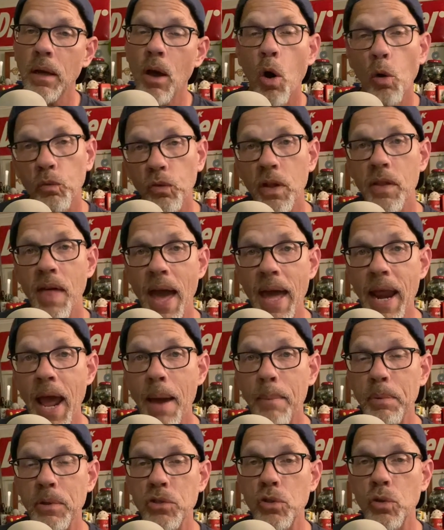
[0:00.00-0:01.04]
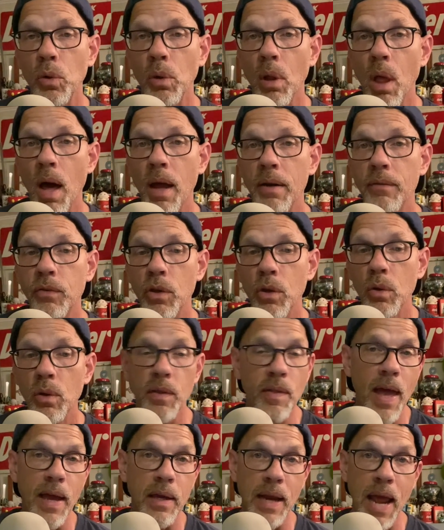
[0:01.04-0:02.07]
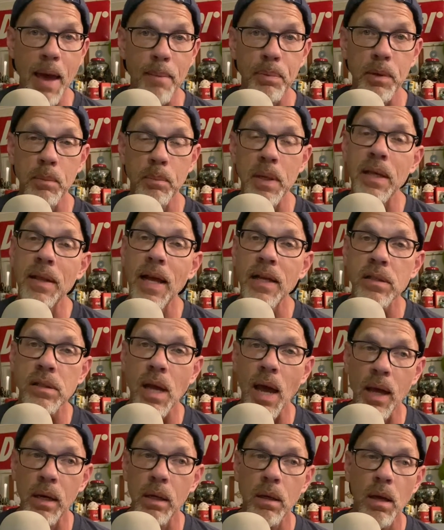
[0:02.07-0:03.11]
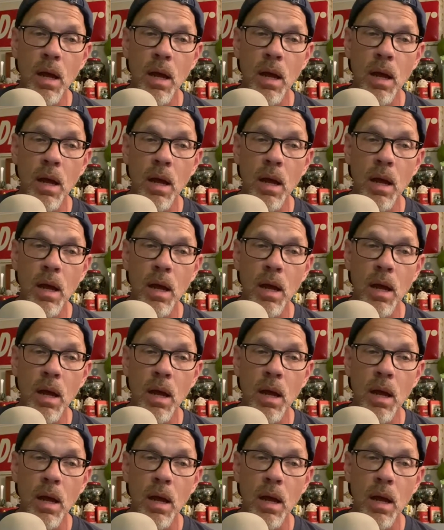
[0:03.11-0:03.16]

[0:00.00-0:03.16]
Hopefully, that happens to a lot of you, and that could happen to me. And that's kind of.